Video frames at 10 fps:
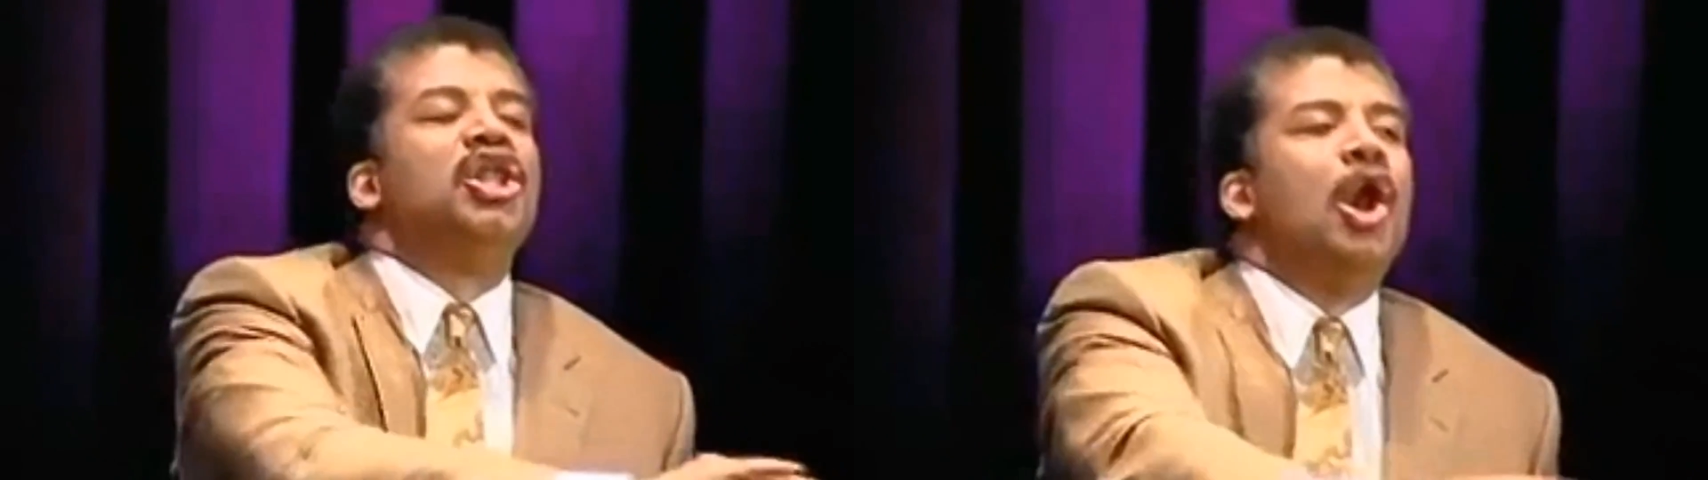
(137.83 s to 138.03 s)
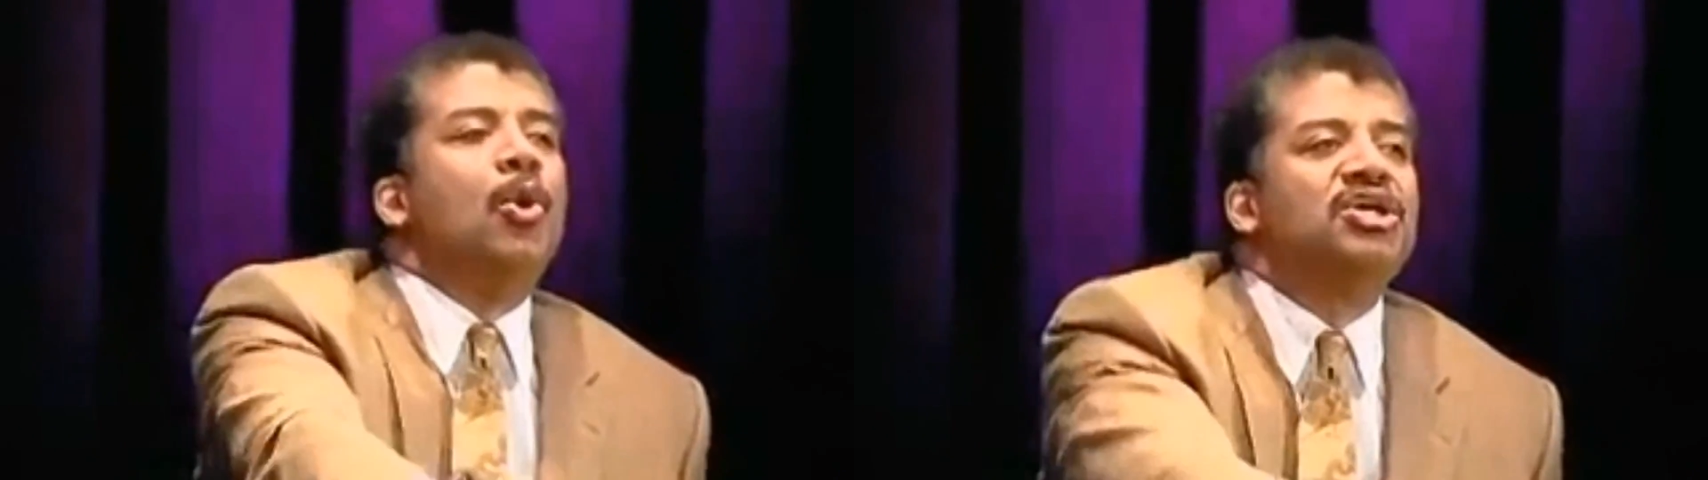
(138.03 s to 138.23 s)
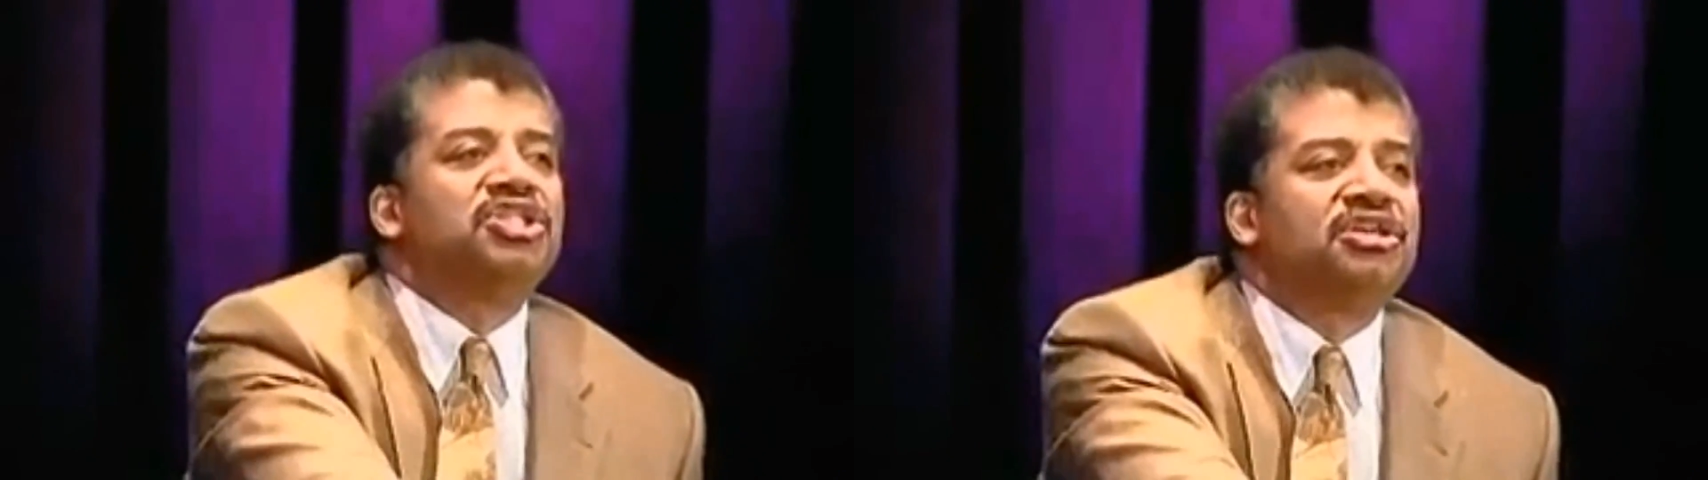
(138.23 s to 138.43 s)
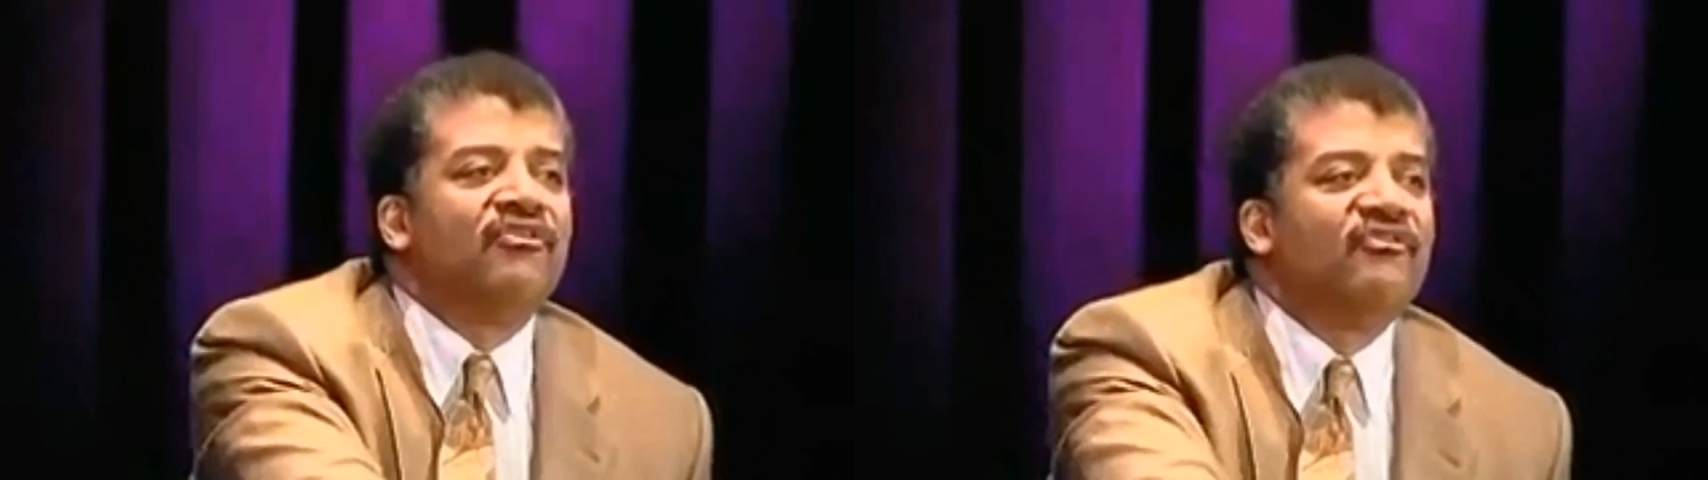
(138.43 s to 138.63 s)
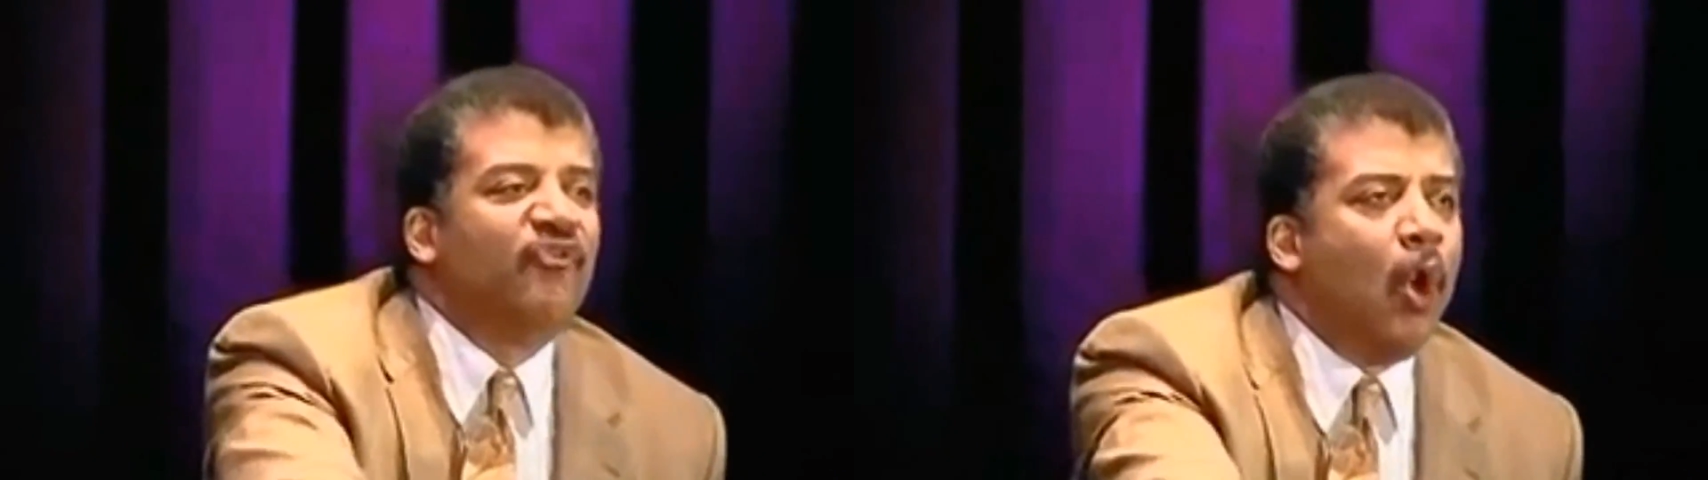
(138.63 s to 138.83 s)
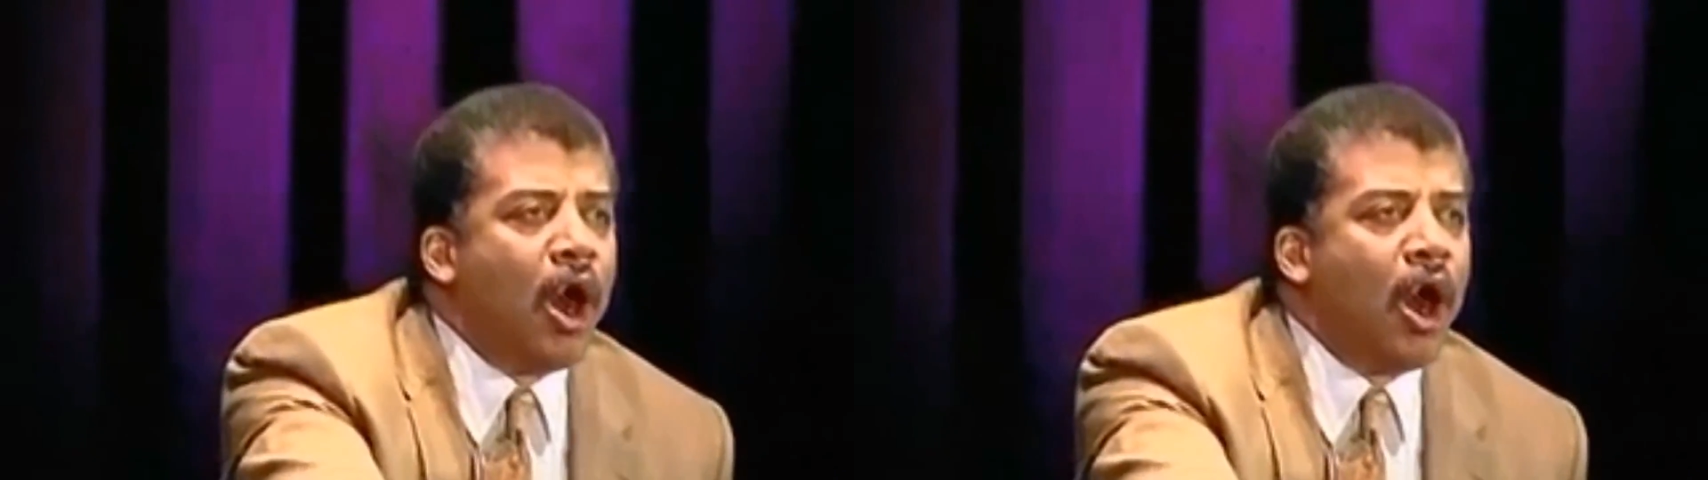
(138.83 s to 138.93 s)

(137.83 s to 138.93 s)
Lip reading: you bitches,